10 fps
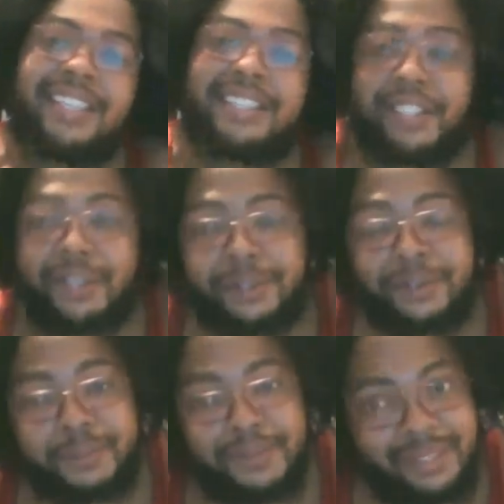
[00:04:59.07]

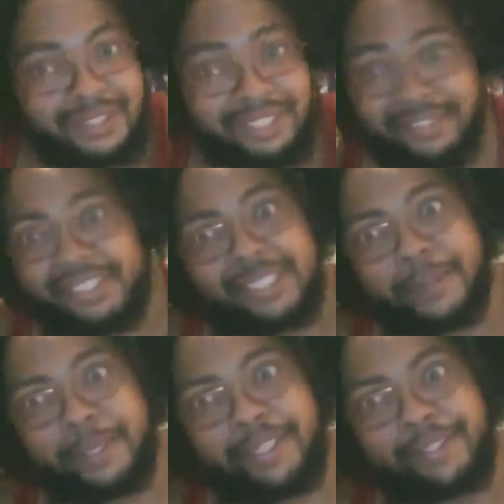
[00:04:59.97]
So, I'm just
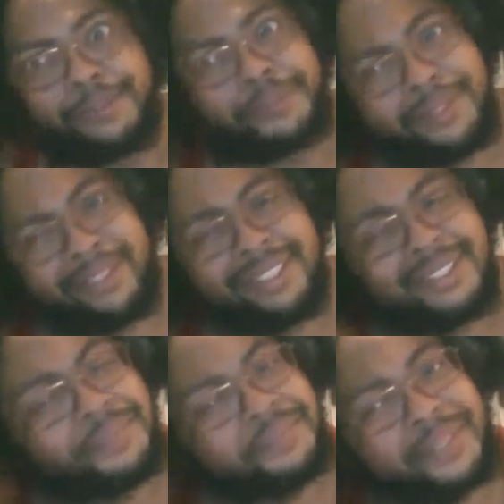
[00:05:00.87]
playing.
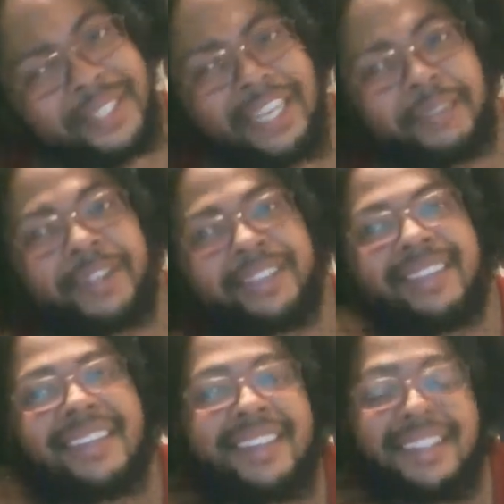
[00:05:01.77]
Got me.
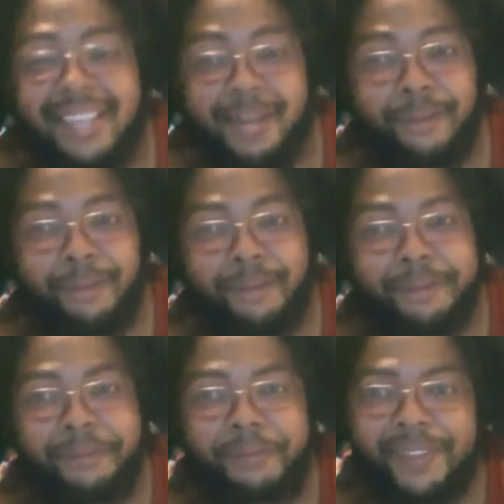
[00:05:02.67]
Got my throat.
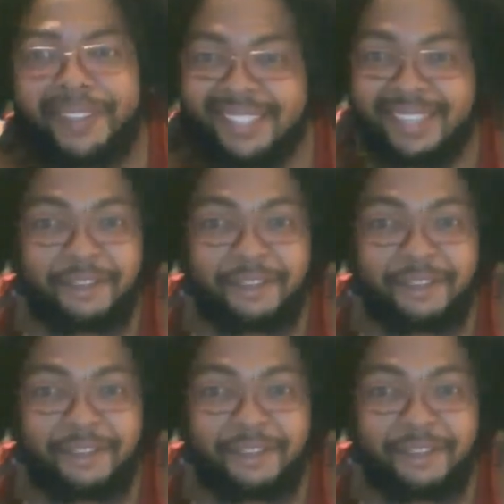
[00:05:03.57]
Got